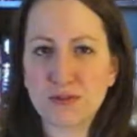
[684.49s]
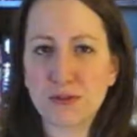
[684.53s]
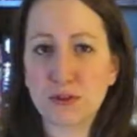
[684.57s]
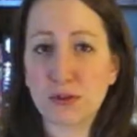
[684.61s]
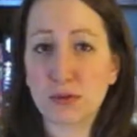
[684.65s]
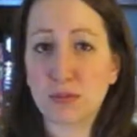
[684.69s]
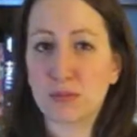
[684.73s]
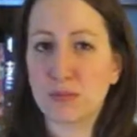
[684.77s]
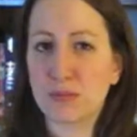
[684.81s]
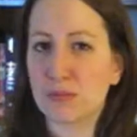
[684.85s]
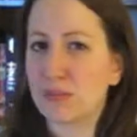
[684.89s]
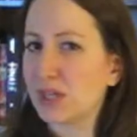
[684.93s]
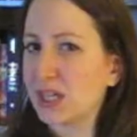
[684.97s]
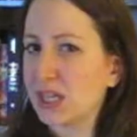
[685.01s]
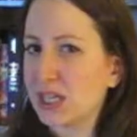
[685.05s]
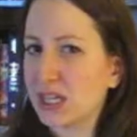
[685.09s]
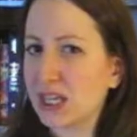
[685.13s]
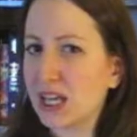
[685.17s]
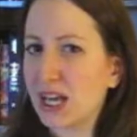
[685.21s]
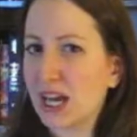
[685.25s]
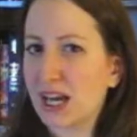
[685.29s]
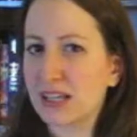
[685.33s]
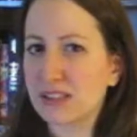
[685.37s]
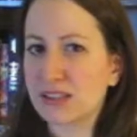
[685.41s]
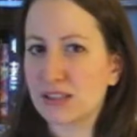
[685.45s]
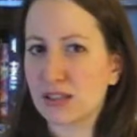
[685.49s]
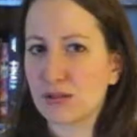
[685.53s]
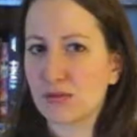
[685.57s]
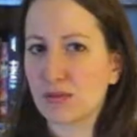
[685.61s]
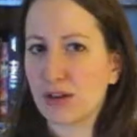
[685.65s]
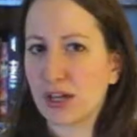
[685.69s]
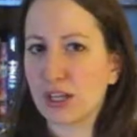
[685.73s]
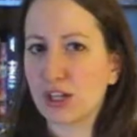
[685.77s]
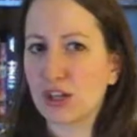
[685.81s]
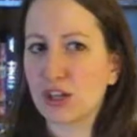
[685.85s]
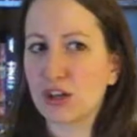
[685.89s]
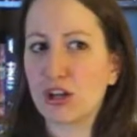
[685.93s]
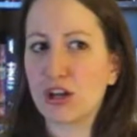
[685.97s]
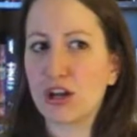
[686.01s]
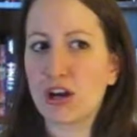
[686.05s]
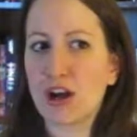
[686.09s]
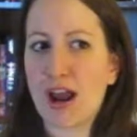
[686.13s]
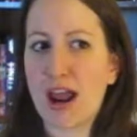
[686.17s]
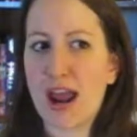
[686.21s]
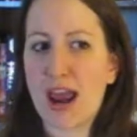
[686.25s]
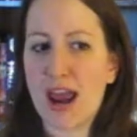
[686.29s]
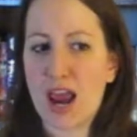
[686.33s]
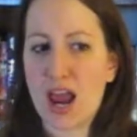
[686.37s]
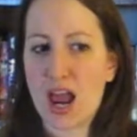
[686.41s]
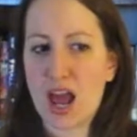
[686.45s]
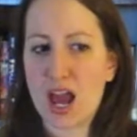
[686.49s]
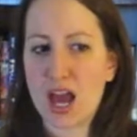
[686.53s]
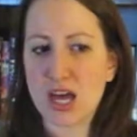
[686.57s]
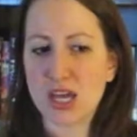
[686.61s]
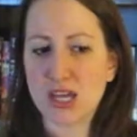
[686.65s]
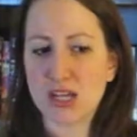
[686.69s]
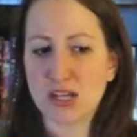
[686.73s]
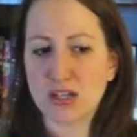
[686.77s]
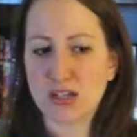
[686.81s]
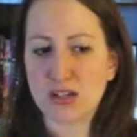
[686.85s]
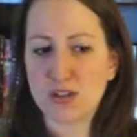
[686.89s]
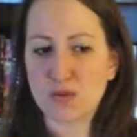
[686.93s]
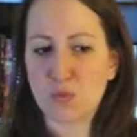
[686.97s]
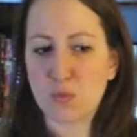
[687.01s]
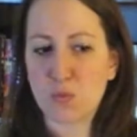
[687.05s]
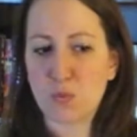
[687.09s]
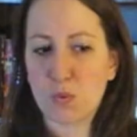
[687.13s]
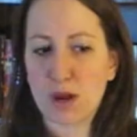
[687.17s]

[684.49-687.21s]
for me as a writer and